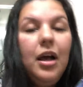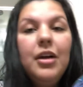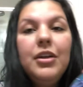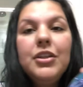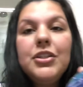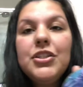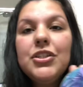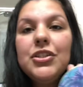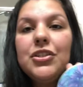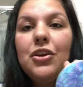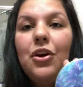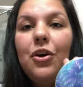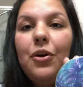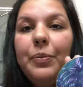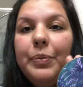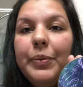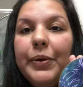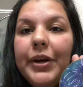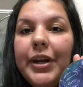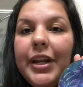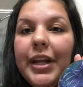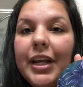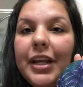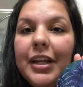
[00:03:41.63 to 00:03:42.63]
So
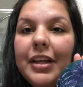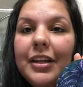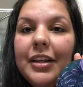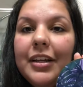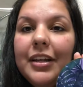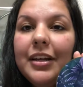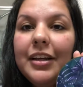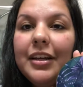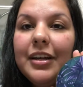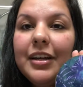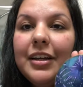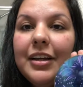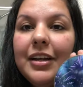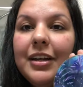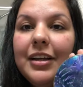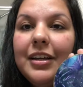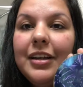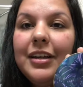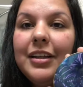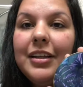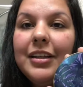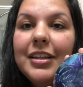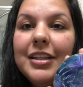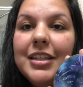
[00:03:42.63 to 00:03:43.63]
pretty, look.
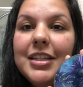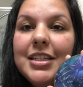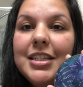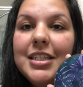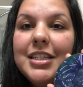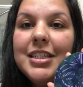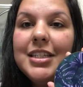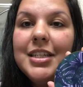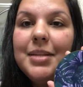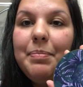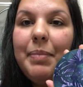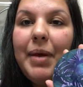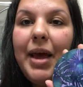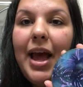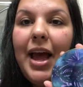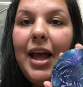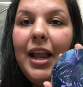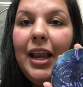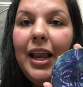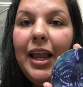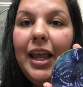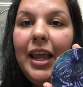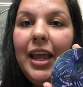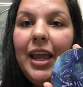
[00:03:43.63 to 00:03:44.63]
This is the
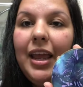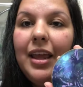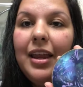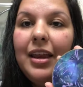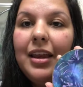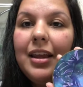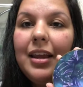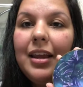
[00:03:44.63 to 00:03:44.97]
palette.